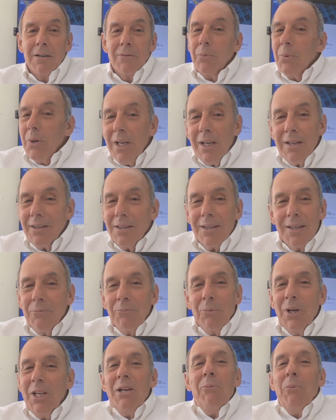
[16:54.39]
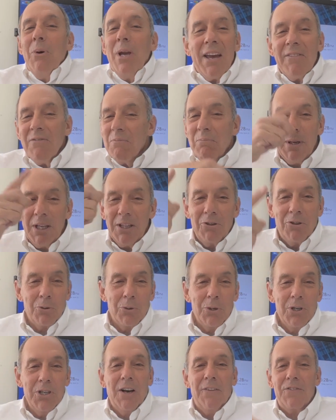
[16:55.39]
We haven't been
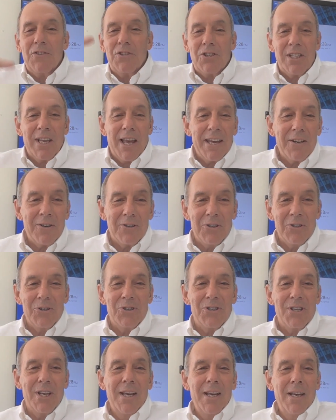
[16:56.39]
through enough cycles.